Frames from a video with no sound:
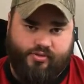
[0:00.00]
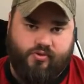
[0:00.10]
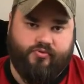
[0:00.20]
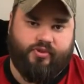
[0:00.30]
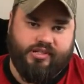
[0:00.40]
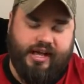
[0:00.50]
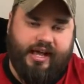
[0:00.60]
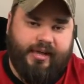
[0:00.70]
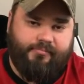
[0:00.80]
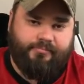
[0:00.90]
over
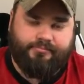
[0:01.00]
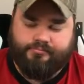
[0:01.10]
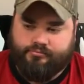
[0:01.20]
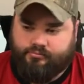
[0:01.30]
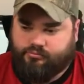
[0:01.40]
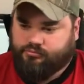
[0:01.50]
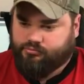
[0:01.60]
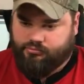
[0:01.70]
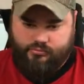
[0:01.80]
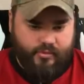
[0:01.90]
time.
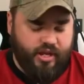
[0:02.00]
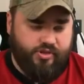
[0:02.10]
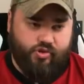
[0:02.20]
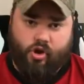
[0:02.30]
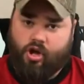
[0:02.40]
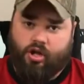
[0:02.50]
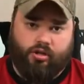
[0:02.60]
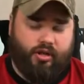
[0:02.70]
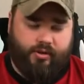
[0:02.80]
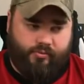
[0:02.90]
It's
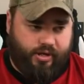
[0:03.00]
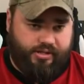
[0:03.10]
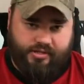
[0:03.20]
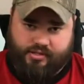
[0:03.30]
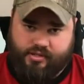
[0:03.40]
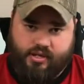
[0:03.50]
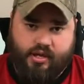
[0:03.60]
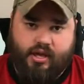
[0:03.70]
all at once.